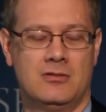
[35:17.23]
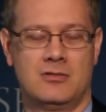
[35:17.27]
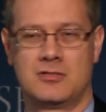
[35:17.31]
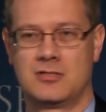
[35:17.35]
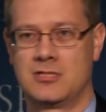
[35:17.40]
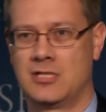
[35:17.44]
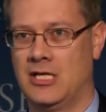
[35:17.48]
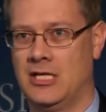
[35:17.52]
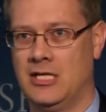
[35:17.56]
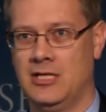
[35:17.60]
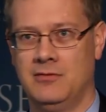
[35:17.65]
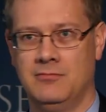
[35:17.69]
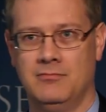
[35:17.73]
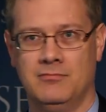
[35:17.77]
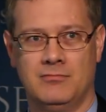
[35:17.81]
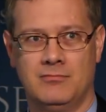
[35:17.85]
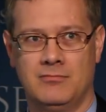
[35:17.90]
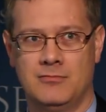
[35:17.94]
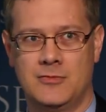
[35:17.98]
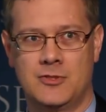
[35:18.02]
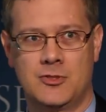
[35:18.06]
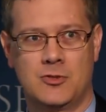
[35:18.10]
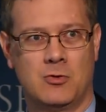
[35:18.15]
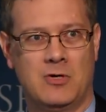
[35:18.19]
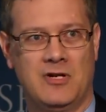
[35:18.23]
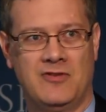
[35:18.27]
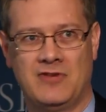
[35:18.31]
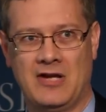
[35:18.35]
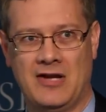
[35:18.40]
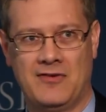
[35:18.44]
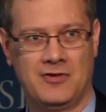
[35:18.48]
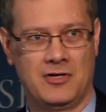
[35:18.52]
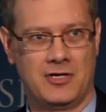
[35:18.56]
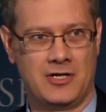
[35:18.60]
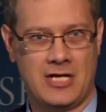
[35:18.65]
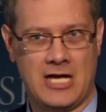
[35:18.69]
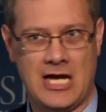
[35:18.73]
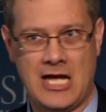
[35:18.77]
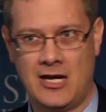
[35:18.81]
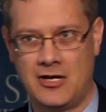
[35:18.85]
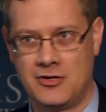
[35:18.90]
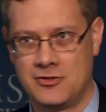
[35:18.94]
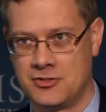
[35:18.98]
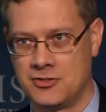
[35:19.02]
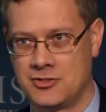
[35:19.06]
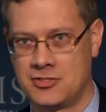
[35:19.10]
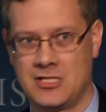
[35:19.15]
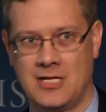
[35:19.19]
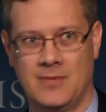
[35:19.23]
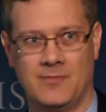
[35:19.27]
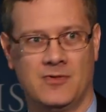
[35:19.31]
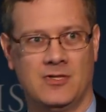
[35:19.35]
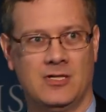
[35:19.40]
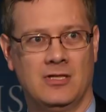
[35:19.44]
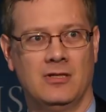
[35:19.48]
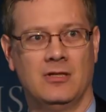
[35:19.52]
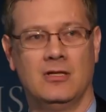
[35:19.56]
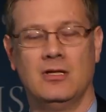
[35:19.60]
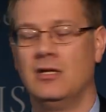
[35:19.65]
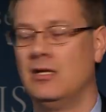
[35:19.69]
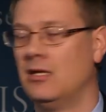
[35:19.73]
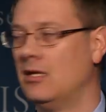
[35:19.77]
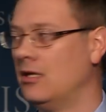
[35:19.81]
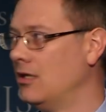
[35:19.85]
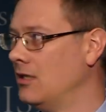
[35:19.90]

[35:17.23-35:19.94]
say $2,500 or something,